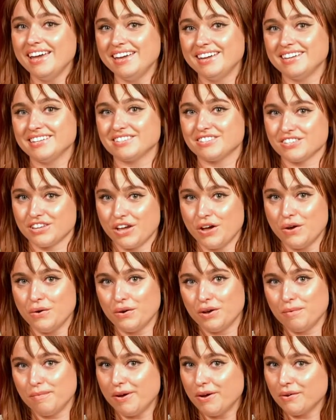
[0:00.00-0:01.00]
it's Coco
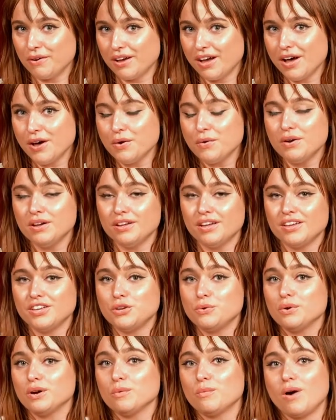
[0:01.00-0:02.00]
Mocoe. You
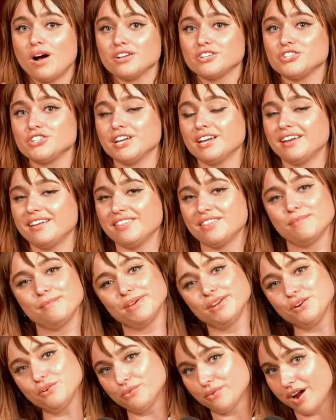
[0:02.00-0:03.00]
are watching The
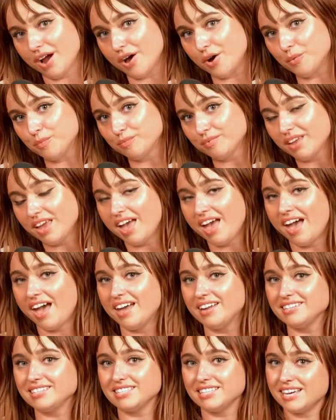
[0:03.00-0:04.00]
Middle Row, and
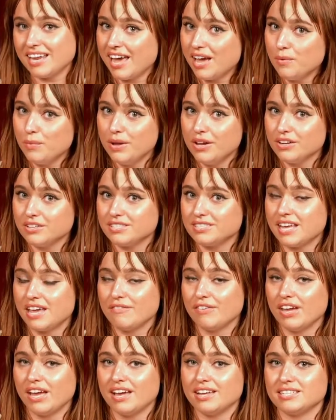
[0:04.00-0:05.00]
today we are saving
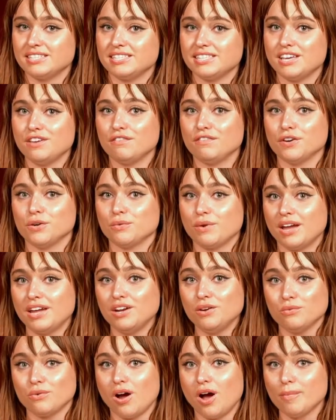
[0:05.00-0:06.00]
a seat for Reyna
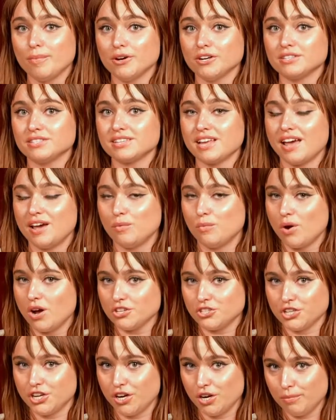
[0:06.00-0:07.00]
Roberts and
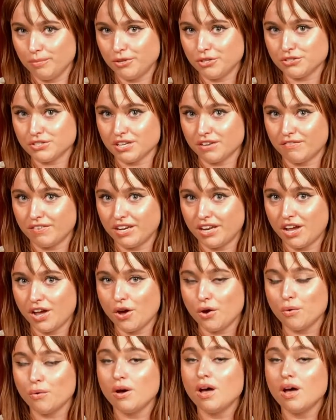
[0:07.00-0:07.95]
watching her music video,